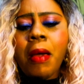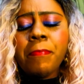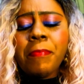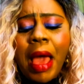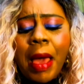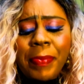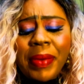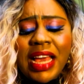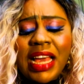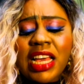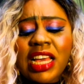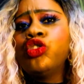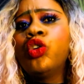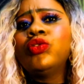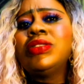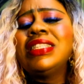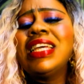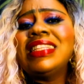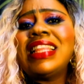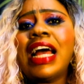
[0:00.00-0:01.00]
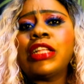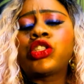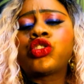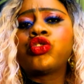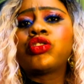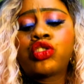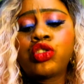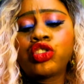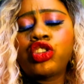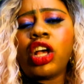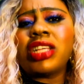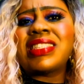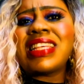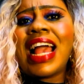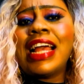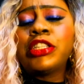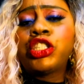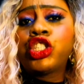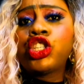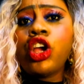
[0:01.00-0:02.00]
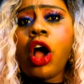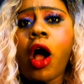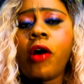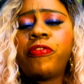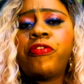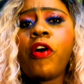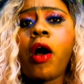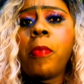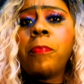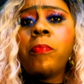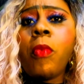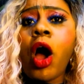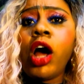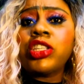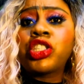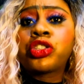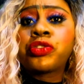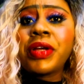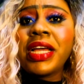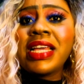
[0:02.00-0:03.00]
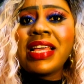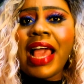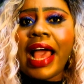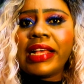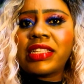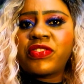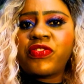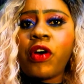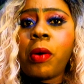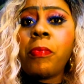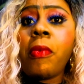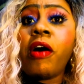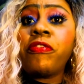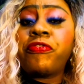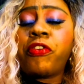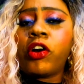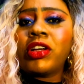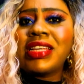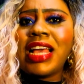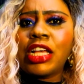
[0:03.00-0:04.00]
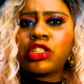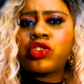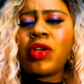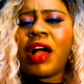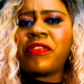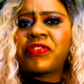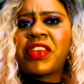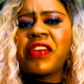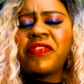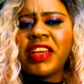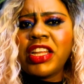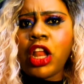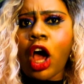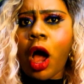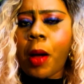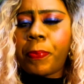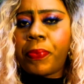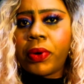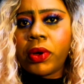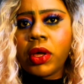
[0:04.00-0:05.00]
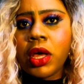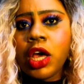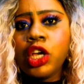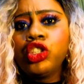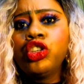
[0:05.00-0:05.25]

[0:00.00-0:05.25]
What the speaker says: Maybe you needed to just endure for more 3 years, for more 4 years. You have given up.